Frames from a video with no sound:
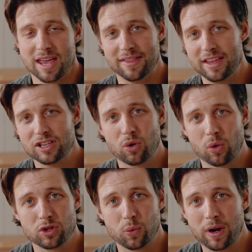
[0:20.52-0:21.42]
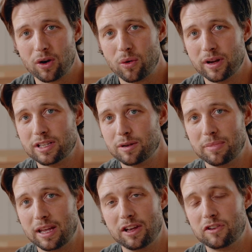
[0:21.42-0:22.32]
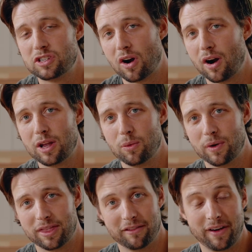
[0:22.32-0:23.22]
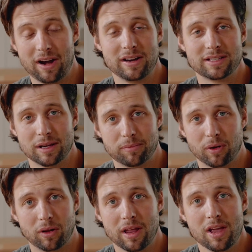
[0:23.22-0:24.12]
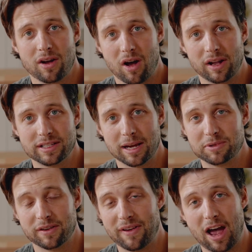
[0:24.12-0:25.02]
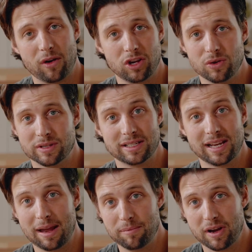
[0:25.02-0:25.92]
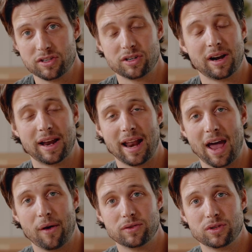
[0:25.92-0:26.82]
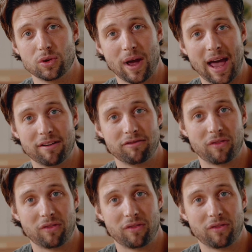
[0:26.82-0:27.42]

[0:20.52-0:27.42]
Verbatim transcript: In this course, we are going to be starting with the very simple concepts of how to use a tape measure and how to add